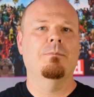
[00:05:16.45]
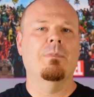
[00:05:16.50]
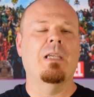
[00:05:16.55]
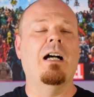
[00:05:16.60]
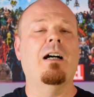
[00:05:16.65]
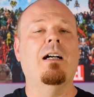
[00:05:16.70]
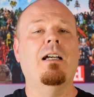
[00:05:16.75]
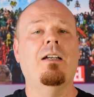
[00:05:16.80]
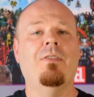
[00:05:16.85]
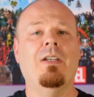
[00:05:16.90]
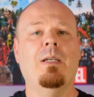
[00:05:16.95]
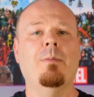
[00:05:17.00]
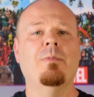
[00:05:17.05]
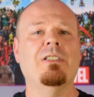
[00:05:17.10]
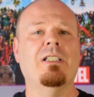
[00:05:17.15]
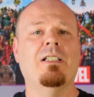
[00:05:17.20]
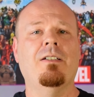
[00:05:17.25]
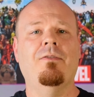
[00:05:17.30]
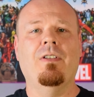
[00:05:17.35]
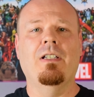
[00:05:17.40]
I'll have
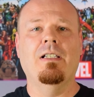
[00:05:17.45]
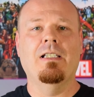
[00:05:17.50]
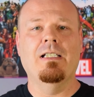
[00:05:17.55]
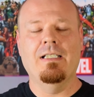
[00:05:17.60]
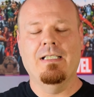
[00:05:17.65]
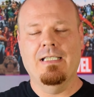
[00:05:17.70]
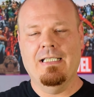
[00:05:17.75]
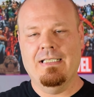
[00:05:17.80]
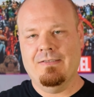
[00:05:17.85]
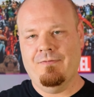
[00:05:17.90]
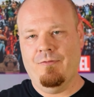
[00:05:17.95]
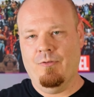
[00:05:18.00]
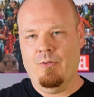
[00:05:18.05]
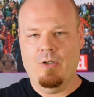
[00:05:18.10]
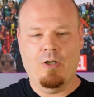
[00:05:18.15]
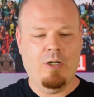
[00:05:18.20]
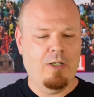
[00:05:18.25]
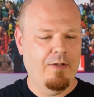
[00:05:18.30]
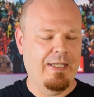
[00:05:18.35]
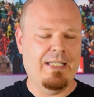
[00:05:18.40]
Amazon affiliate links for
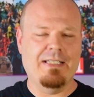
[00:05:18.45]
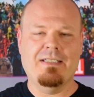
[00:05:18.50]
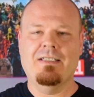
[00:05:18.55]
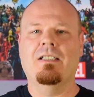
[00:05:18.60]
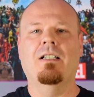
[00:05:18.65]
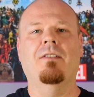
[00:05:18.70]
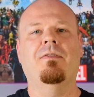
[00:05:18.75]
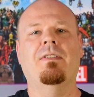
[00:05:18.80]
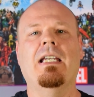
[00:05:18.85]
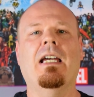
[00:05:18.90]
all that stuff